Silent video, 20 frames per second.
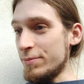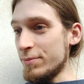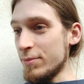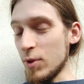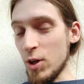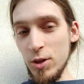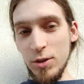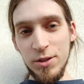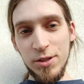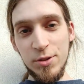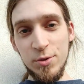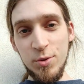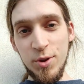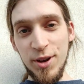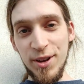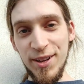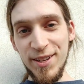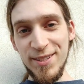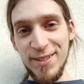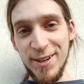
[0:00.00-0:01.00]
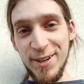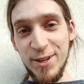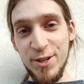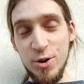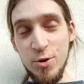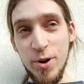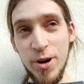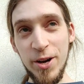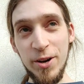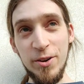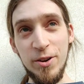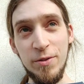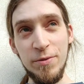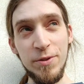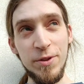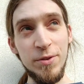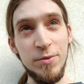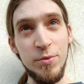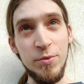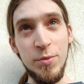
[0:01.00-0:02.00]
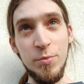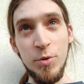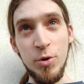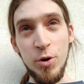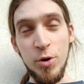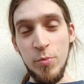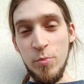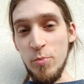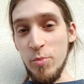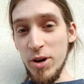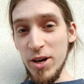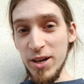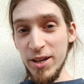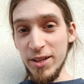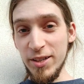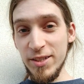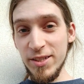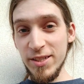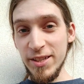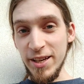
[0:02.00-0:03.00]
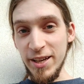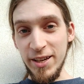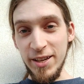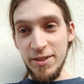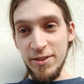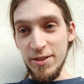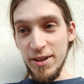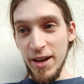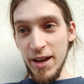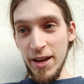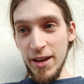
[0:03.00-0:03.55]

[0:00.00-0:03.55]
also, as I go, I often report bugs and